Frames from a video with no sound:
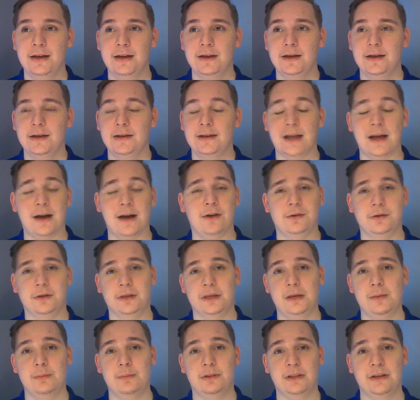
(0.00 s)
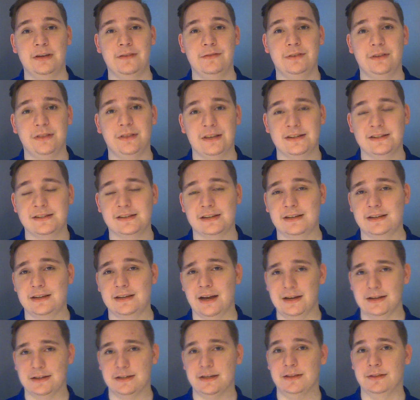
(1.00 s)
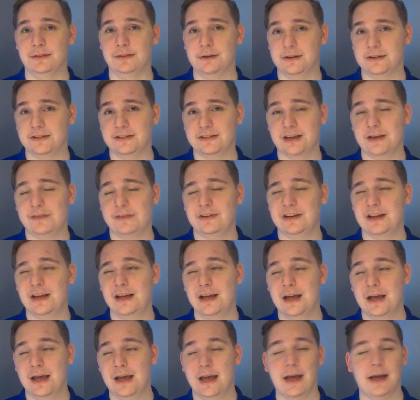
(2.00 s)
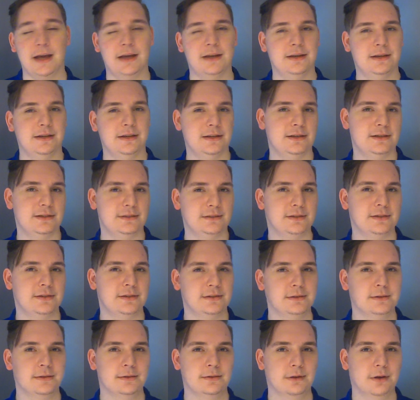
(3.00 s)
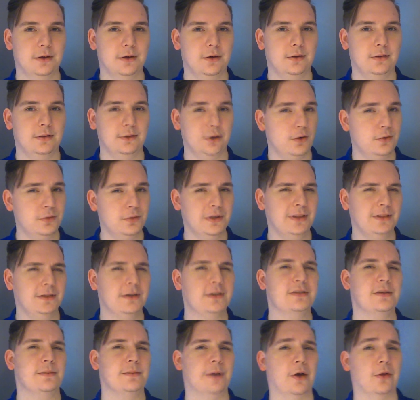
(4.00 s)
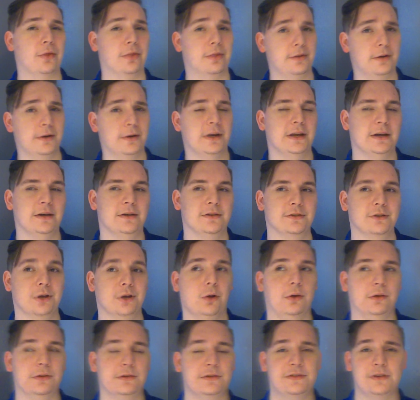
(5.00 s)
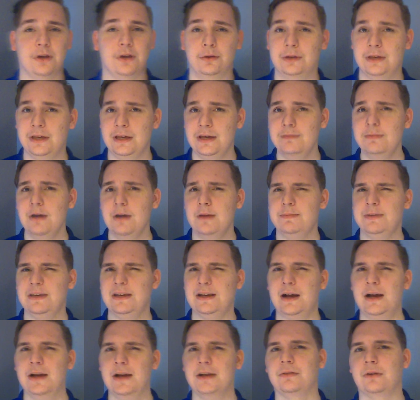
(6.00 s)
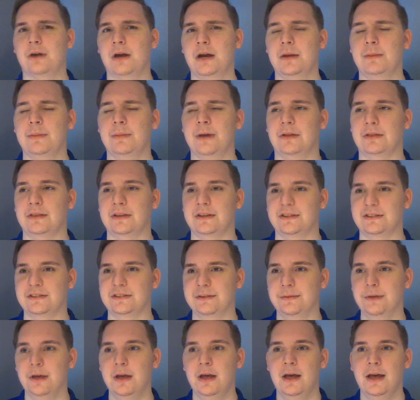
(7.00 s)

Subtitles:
Now, he believed this in 1937 and is only looks about 30 years old, so he might be kind of right about this.